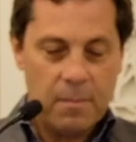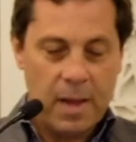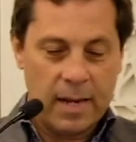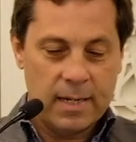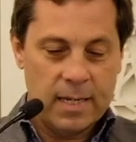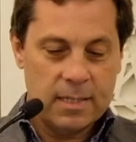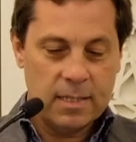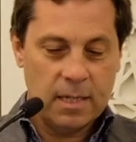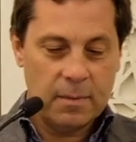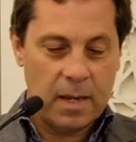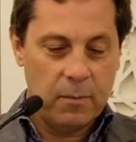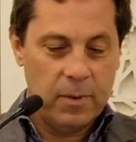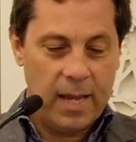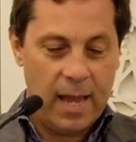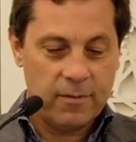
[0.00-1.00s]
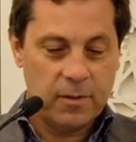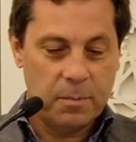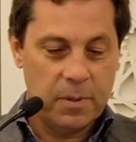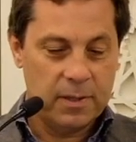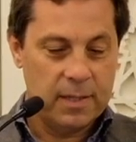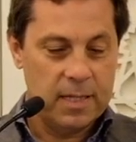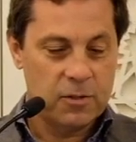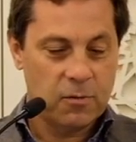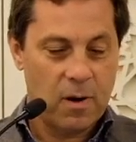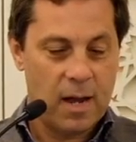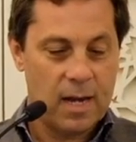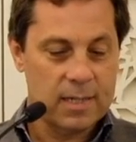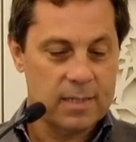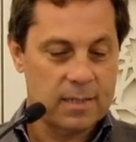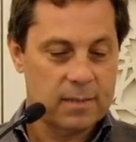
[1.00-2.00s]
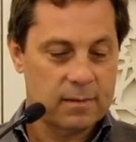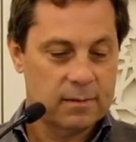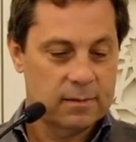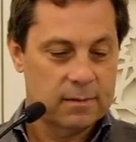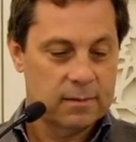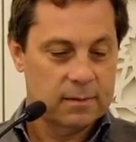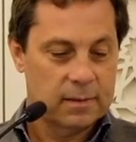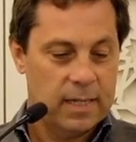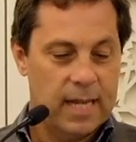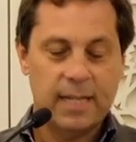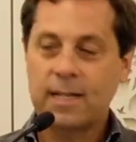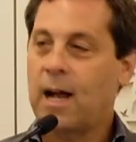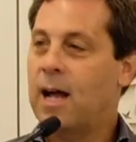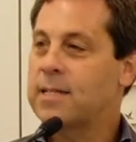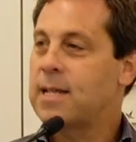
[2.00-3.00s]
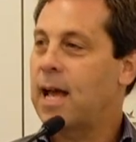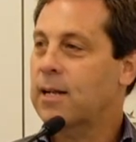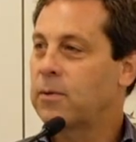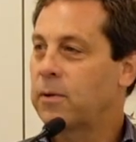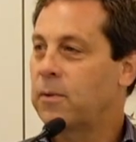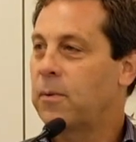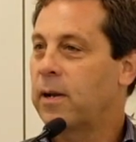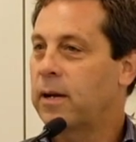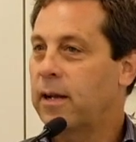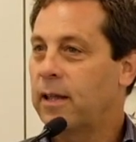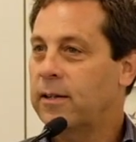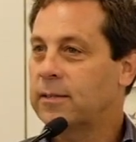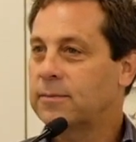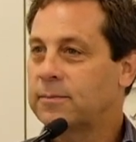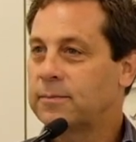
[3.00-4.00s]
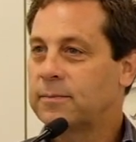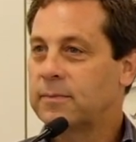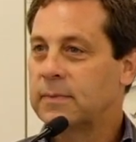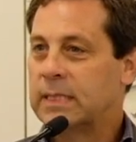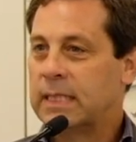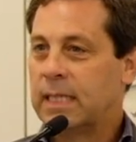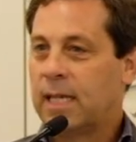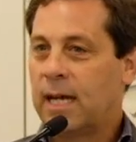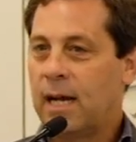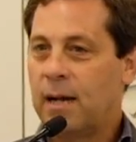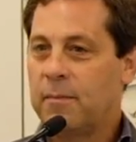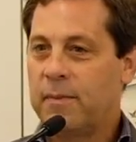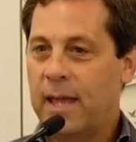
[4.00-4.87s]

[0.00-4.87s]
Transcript: magnesium, and we have to put these rocks in contact with one another.